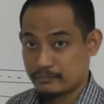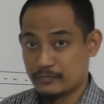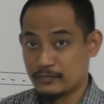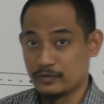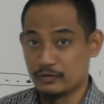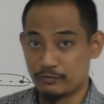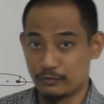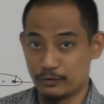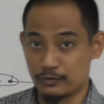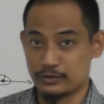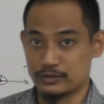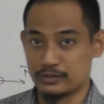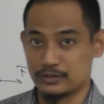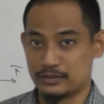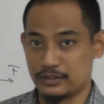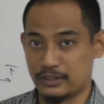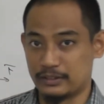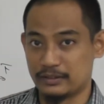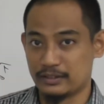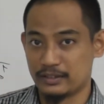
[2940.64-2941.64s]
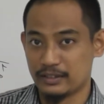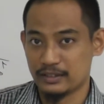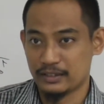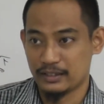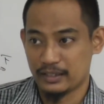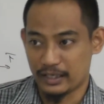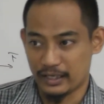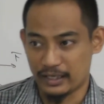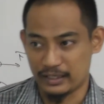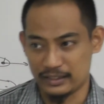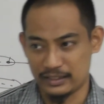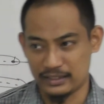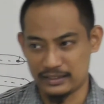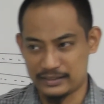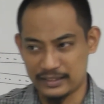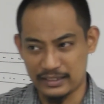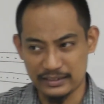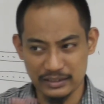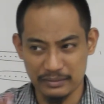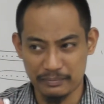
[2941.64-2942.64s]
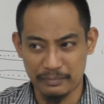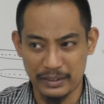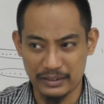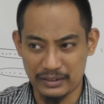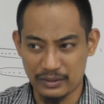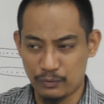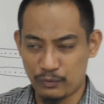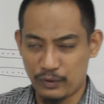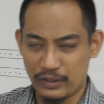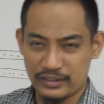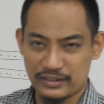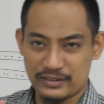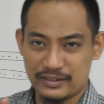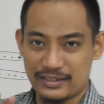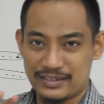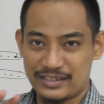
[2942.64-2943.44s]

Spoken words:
the forces, right? And it doesn't matter what is the